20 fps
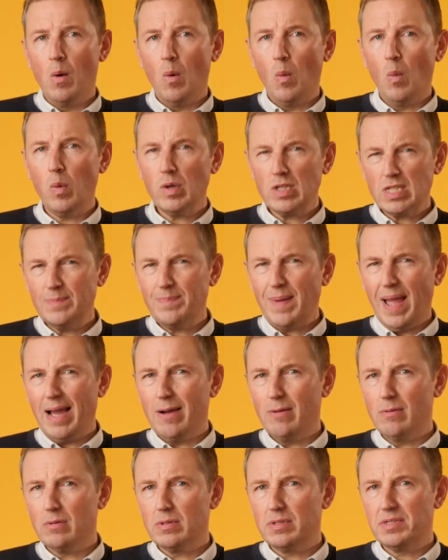What
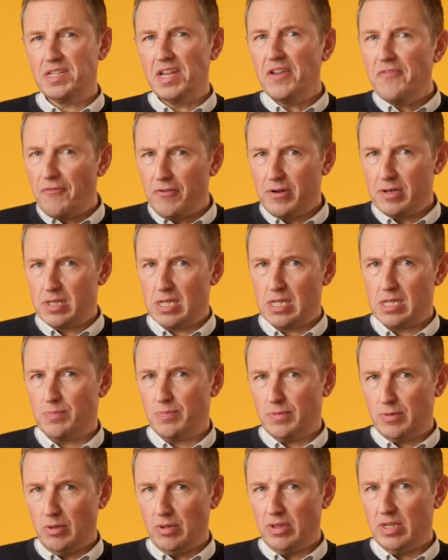about differences
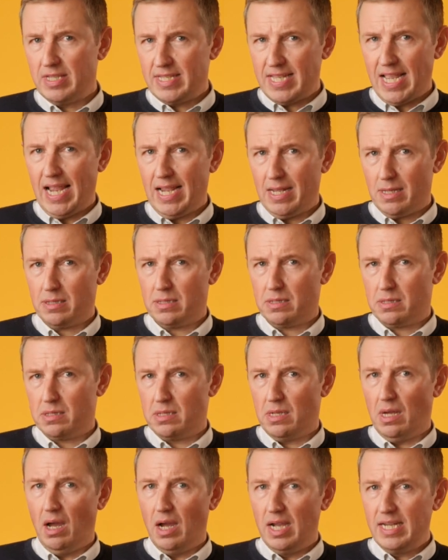between the texts,
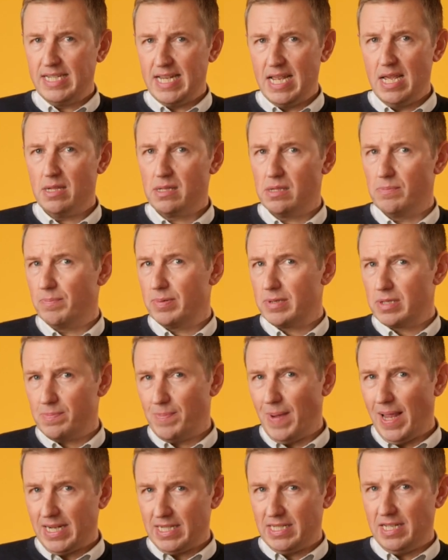ideas, and
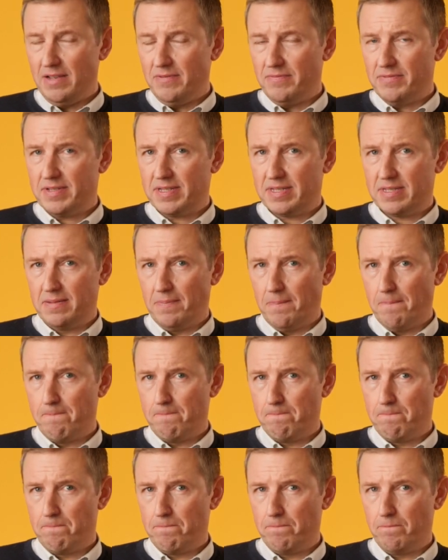perspectives?
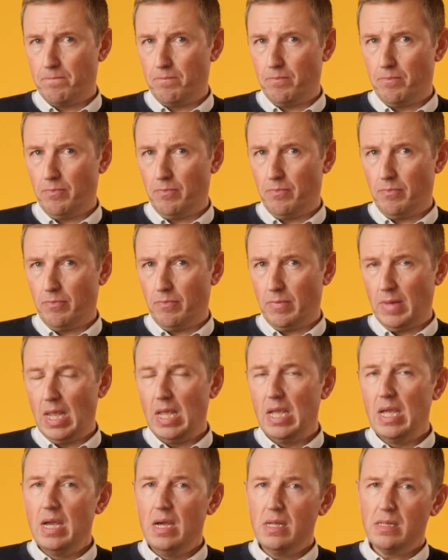
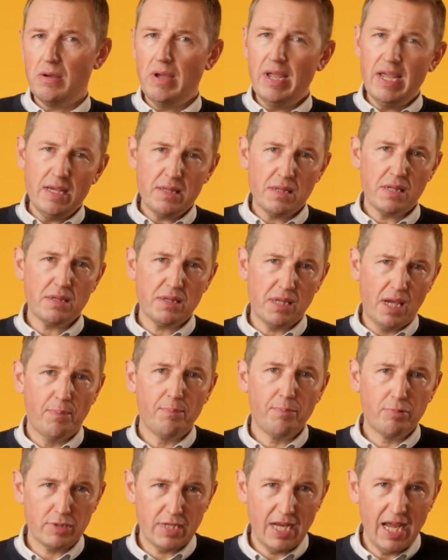So here's a
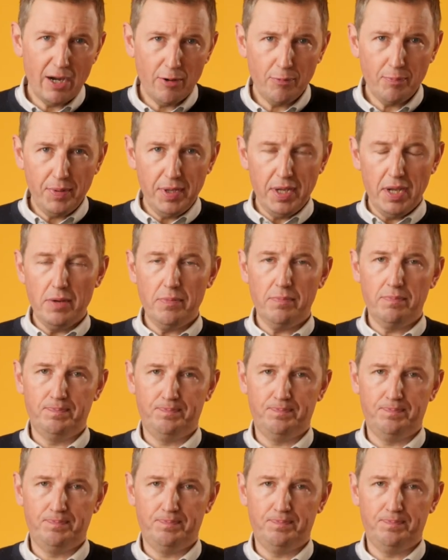sample to help you.